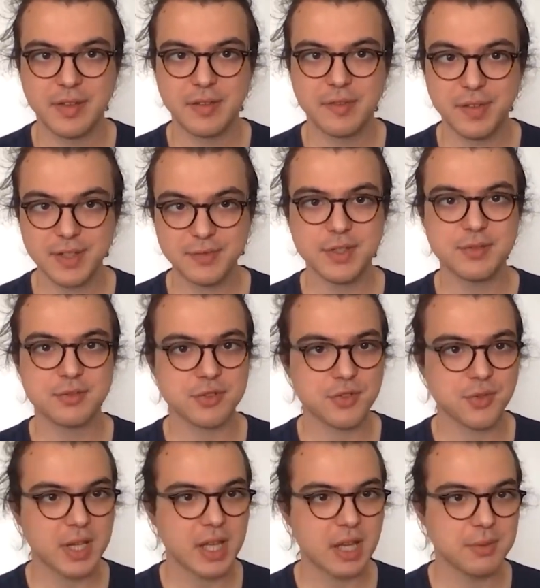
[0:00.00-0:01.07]
Feel free to
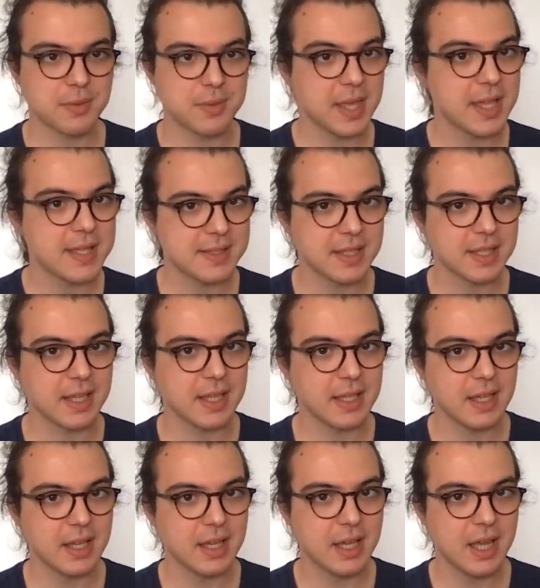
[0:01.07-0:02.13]
try out the SDK
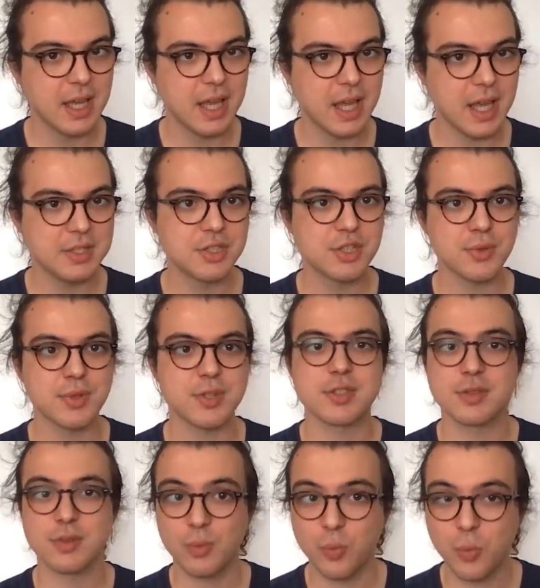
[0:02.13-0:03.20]
and show
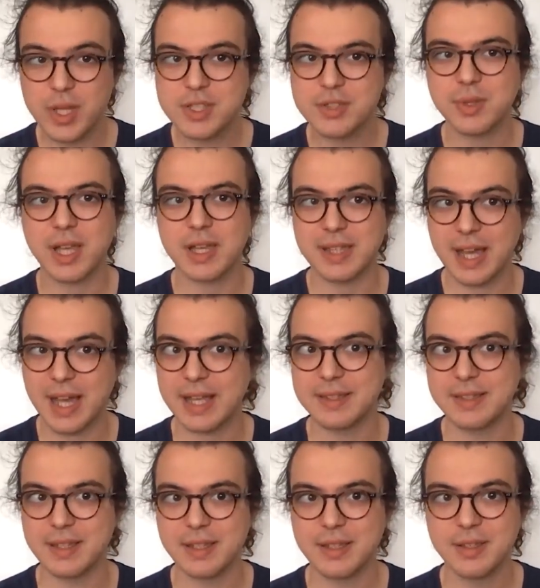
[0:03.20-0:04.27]
us what you can
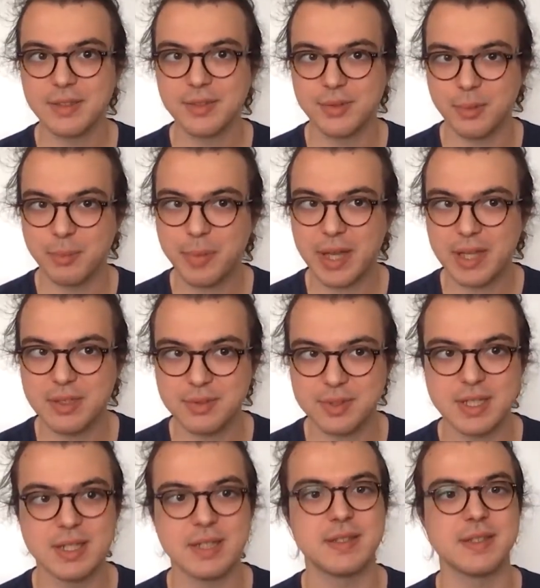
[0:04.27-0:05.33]
add to the Pi
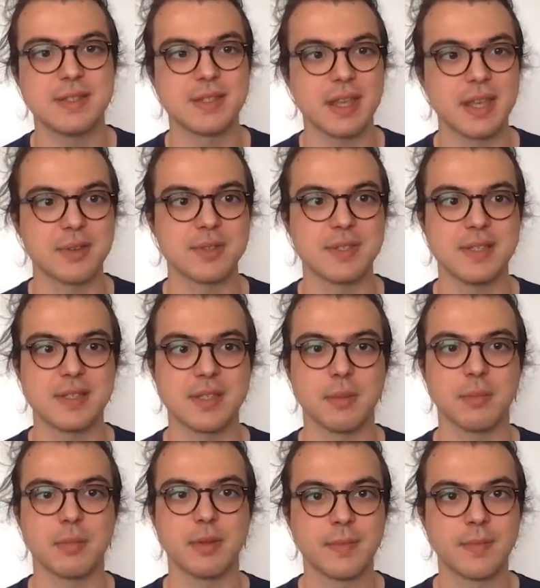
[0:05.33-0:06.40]
utilities ecosystem.
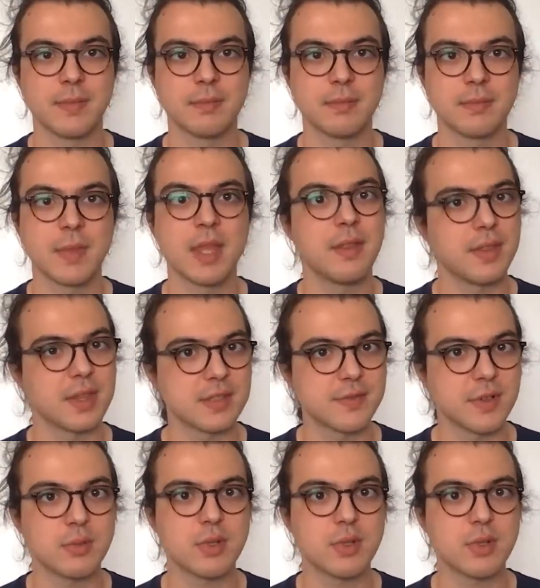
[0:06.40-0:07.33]
Thanks for